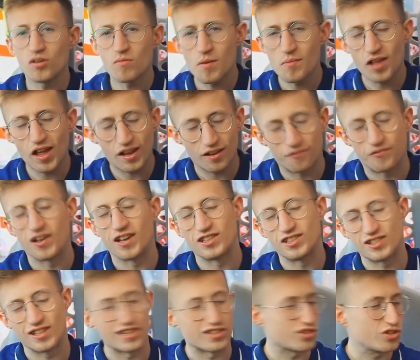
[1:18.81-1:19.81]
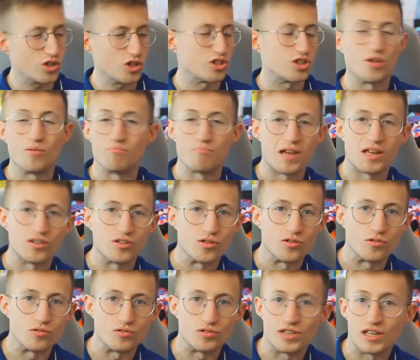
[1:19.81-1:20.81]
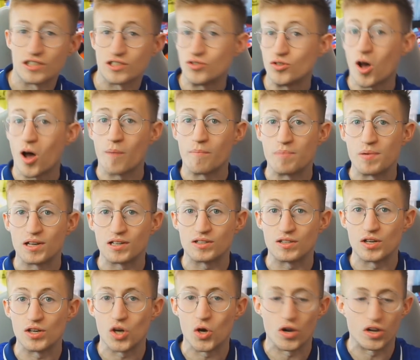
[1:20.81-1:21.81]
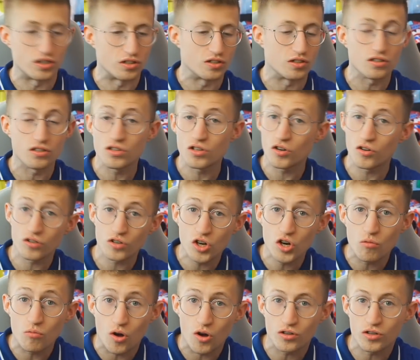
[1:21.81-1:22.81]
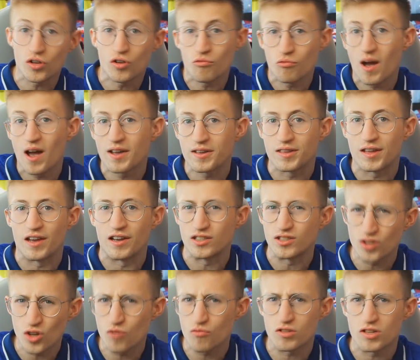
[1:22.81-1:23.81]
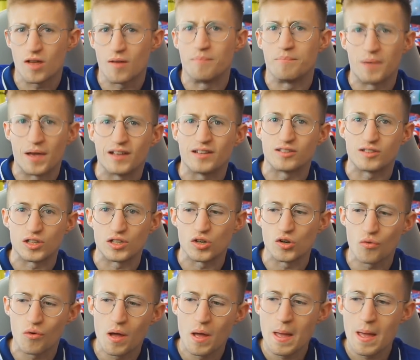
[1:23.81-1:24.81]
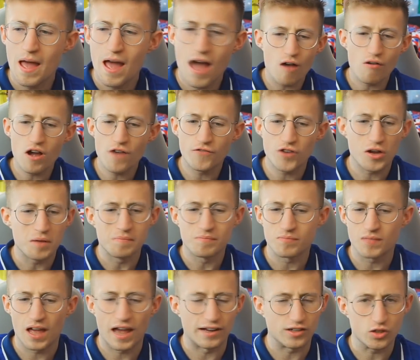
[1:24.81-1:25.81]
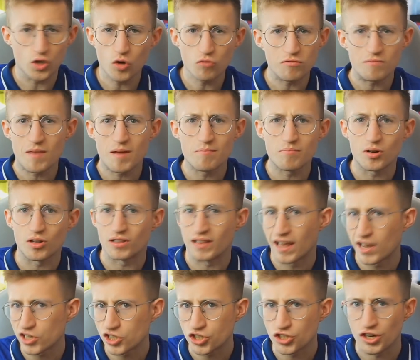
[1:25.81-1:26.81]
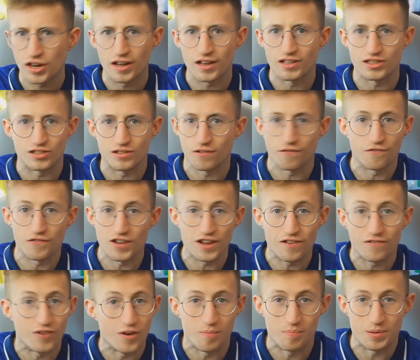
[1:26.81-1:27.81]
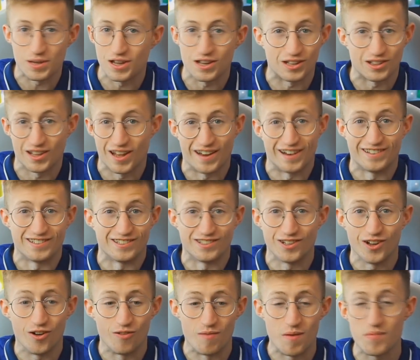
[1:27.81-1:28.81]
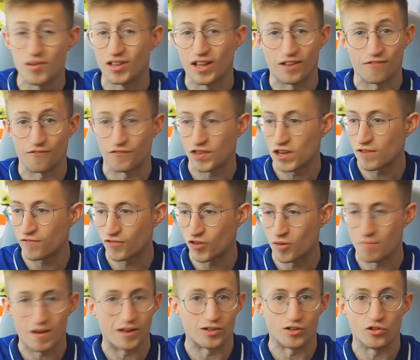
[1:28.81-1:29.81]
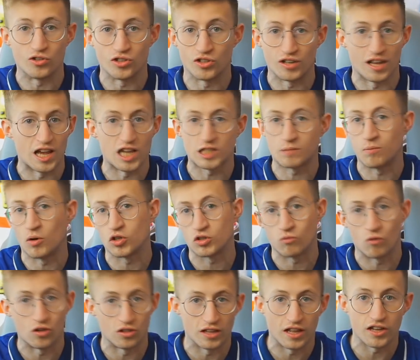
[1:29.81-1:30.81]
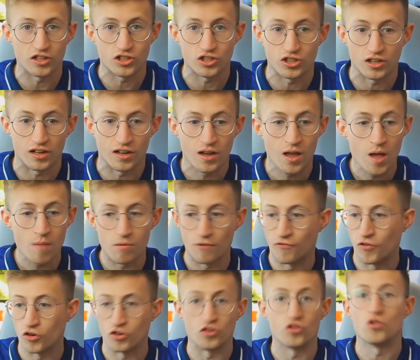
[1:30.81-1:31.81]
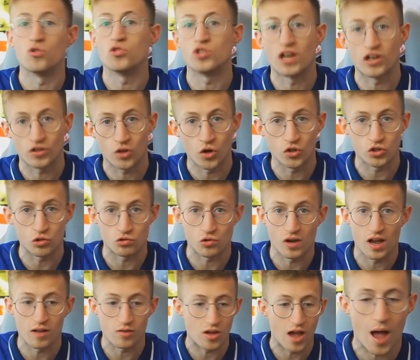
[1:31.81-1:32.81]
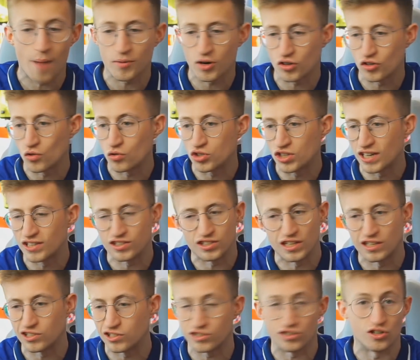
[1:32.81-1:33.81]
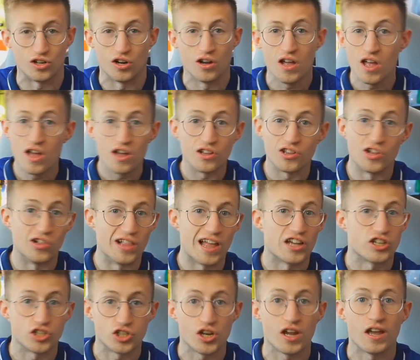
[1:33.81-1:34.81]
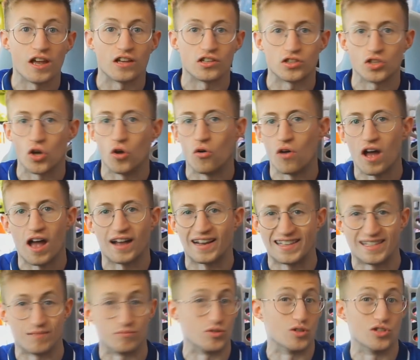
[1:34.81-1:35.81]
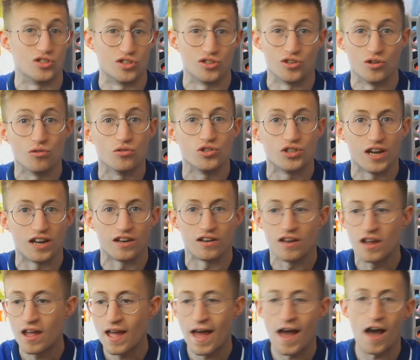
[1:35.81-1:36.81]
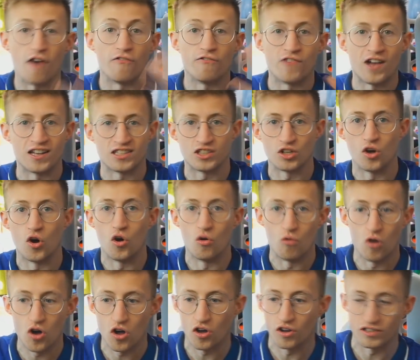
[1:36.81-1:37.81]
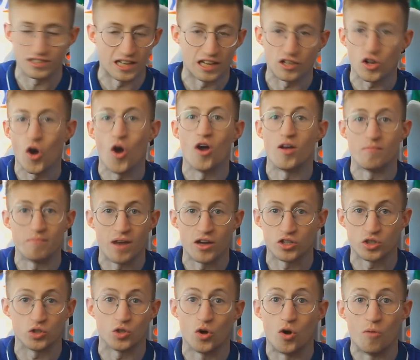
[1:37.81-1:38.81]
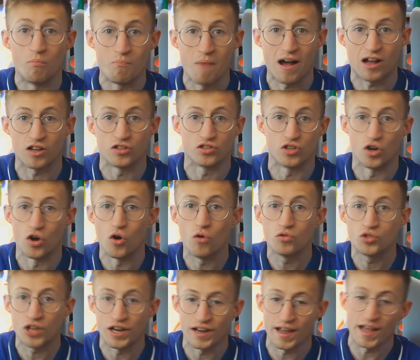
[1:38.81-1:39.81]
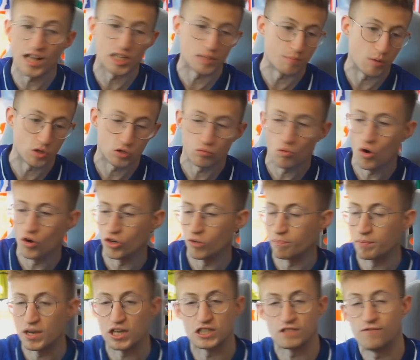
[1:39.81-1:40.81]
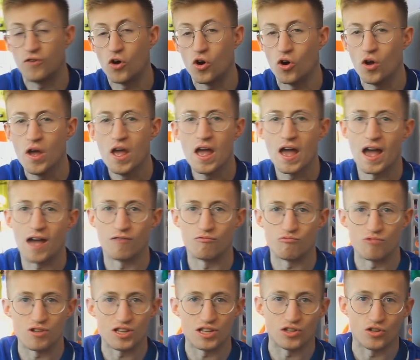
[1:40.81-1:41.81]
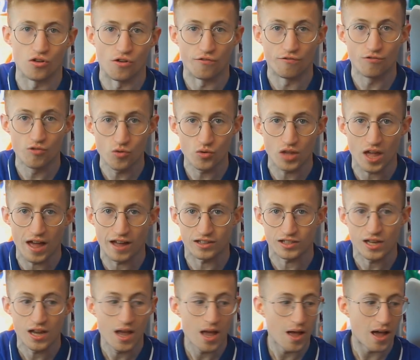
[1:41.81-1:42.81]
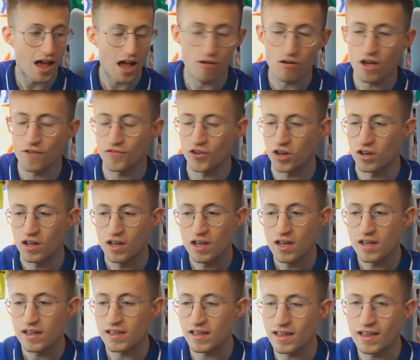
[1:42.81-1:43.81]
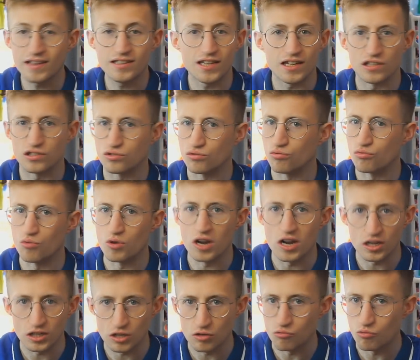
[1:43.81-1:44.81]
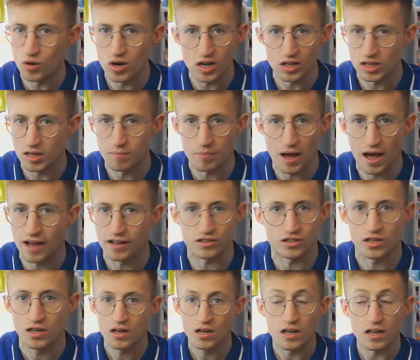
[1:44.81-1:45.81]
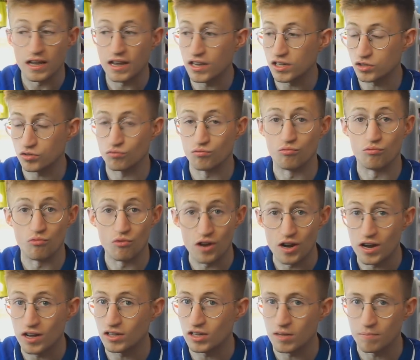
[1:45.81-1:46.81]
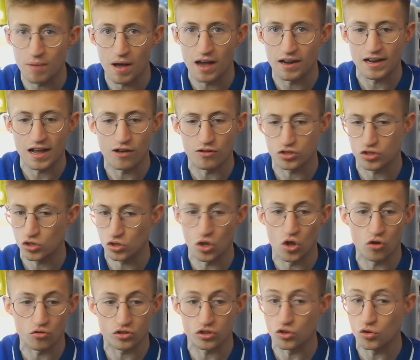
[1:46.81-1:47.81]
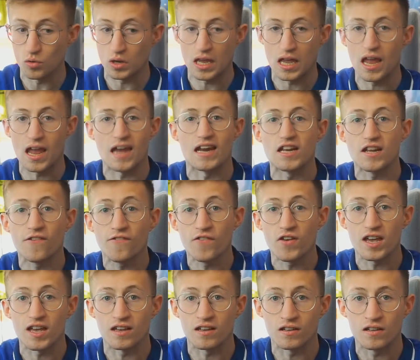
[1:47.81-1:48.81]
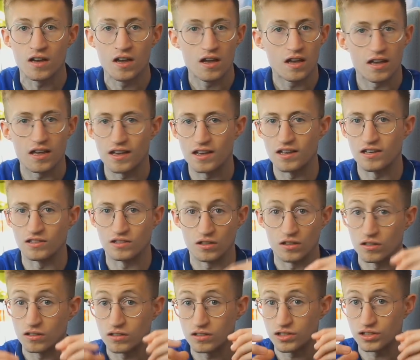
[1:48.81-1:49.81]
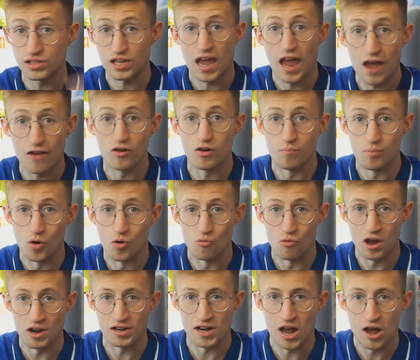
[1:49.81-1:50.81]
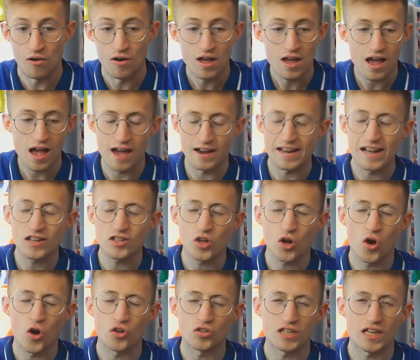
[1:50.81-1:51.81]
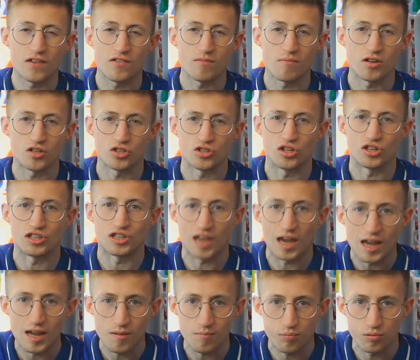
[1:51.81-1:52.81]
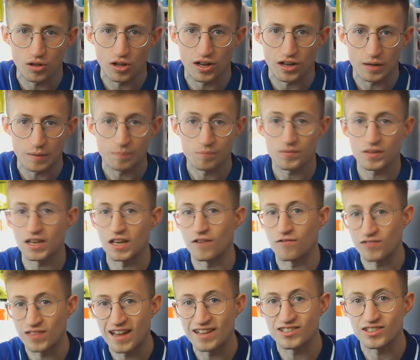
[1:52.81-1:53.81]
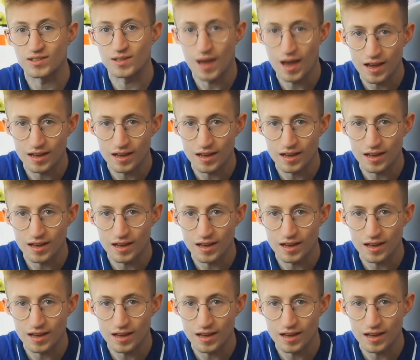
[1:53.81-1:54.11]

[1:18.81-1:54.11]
And you may be like, Viz, it's just some menus, it's not a big deal, and you know what, you're right there, it's not really a big deal. However, I don't remember last year's FIFA being like this at all. Remember like FIFA menus on the Xbox One last year before the new gen consoles were out? Yeah, I've been on new gen since, you know, the last year. So I guess I'm used to new gen and how fast it all works, and I can't imagine going back onto old gen Xbox One or PS4 and really going through that. However, it is really, really bad. It's really bad. How slow to do anything is terrible right now, and I can't even imagine the gameplay if that's the